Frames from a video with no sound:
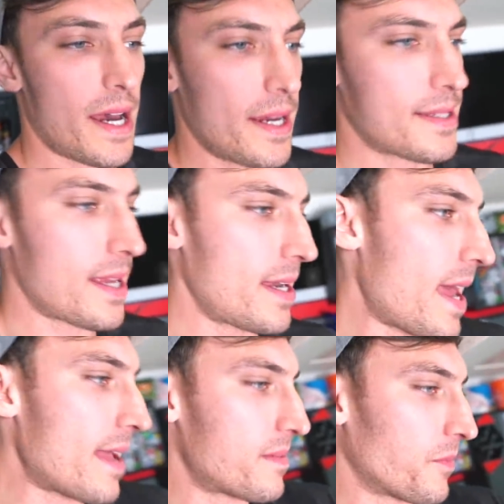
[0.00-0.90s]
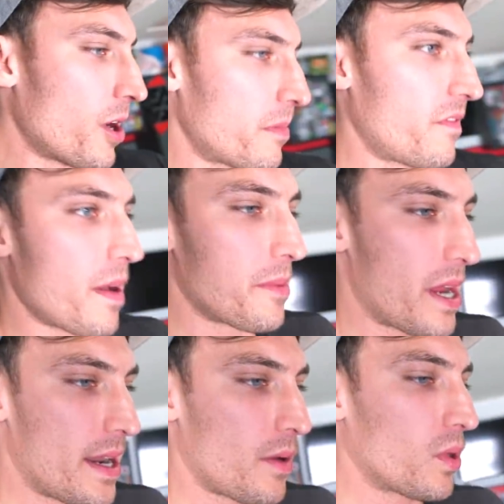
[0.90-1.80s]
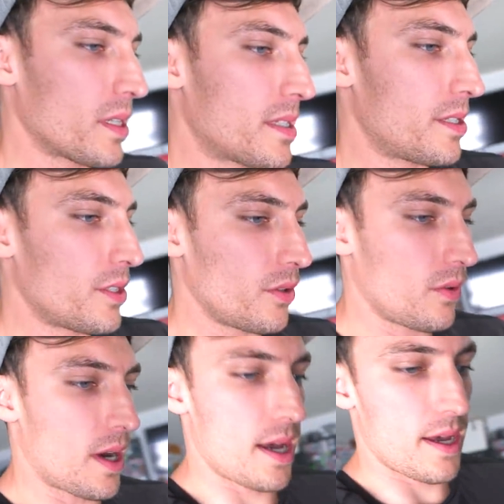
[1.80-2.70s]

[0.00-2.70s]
I decided to add some carbon fiber, and I wanted to do